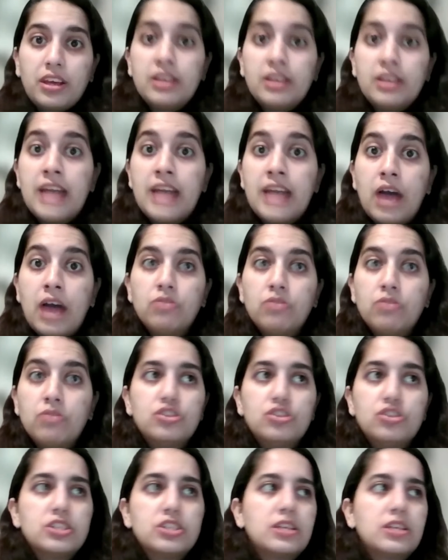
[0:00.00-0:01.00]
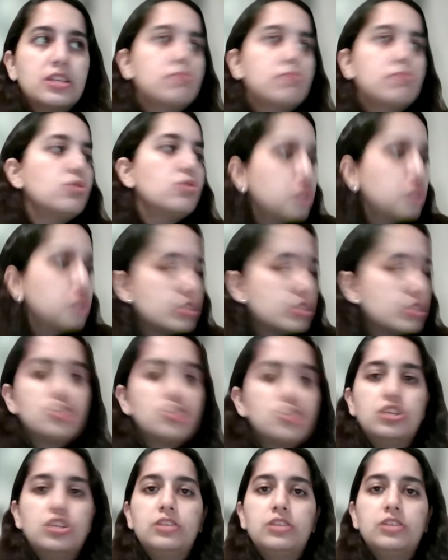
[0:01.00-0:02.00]
Now you just tell them, oh, search
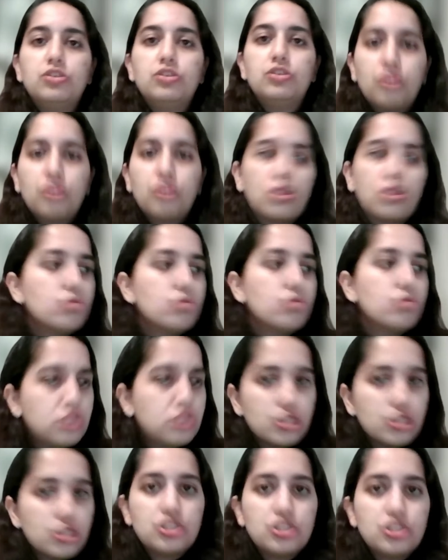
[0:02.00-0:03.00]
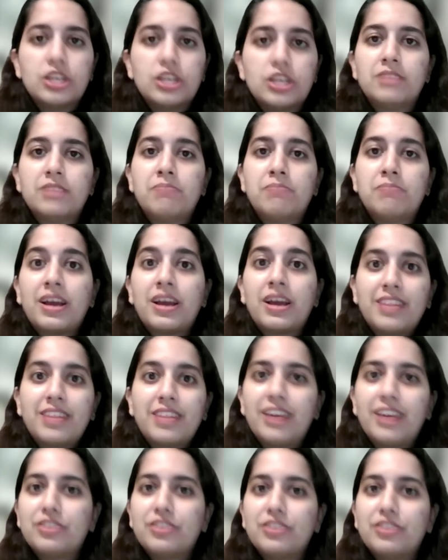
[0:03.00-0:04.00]
it. You don't know, search it. Back
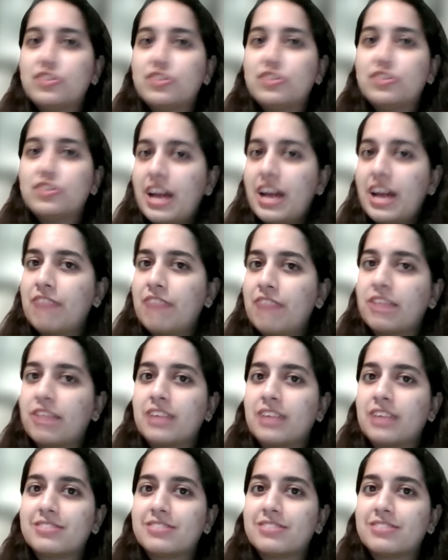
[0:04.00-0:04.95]
then, you didn't have that.